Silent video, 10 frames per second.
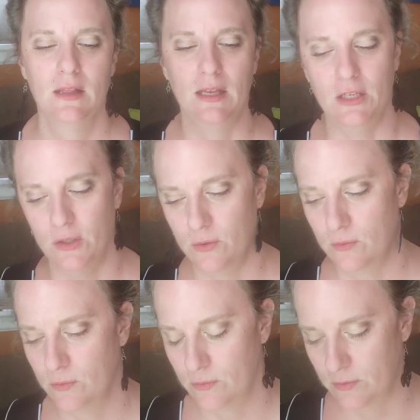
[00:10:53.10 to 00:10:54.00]
that
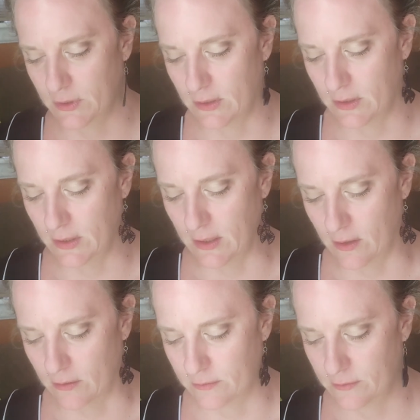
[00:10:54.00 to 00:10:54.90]
you, you
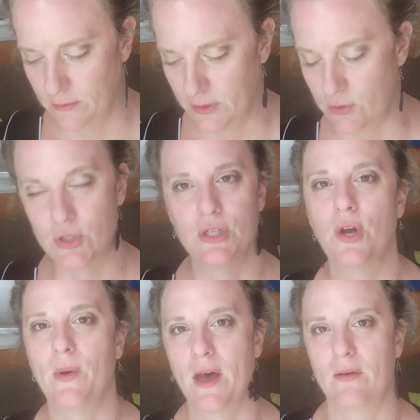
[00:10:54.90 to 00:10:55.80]
know, you should
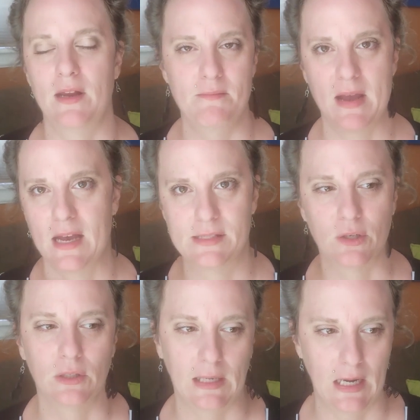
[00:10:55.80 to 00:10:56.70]
go out and
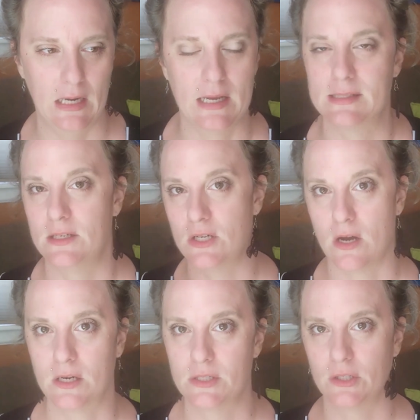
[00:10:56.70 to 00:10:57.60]
masquerade as a
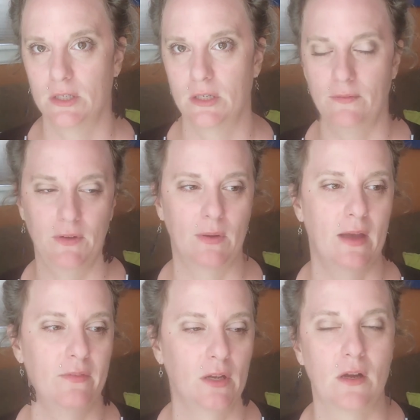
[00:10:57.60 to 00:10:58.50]
doctor if you
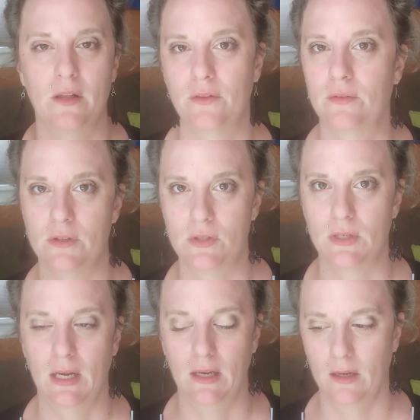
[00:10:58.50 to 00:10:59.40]
haven't gone through the
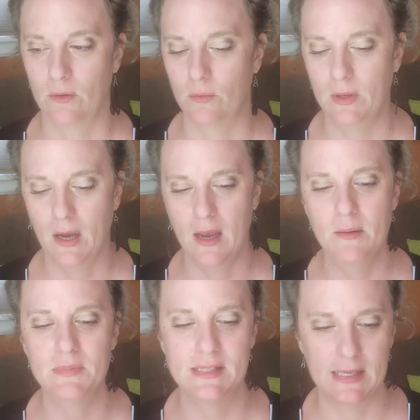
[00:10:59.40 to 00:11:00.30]
training. What I
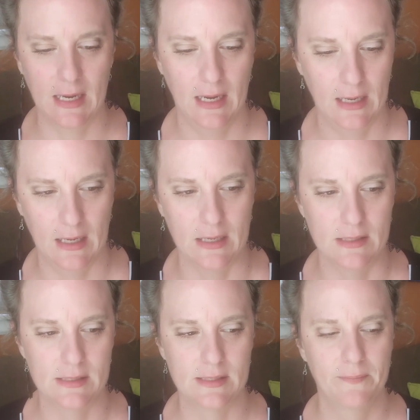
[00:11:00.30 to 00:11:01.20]
am saying
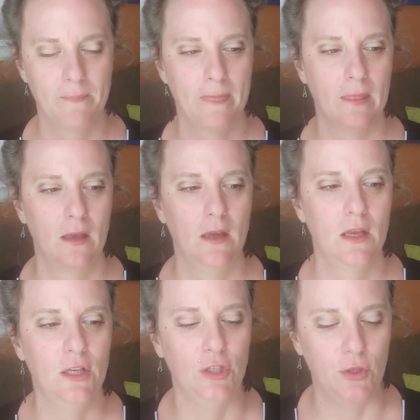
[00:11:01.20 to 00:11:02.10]
is
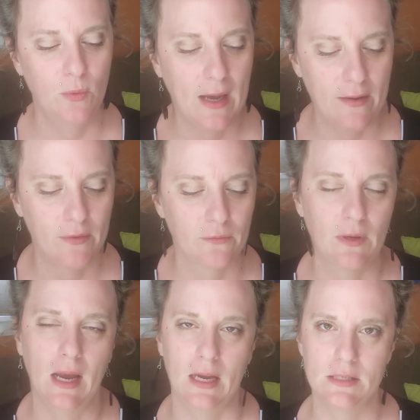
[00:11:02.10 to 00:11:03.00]
you have a
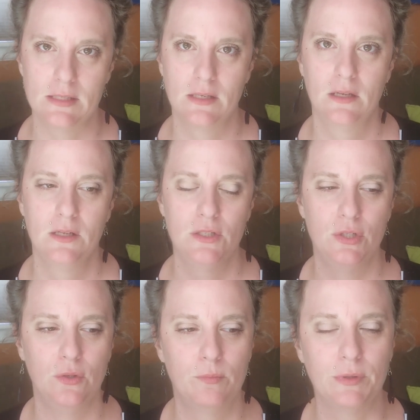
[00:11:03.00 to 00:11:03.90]
right
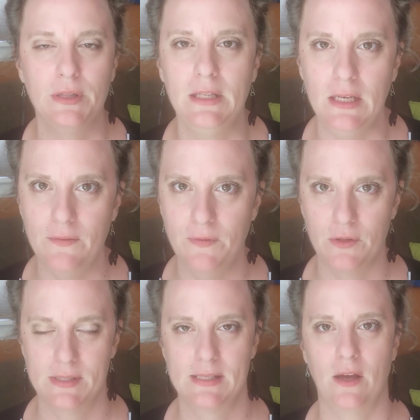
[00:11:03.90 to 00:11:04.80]
to believe
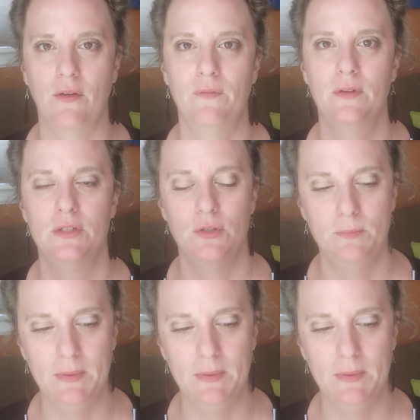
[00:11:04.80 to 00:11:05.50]
yourself to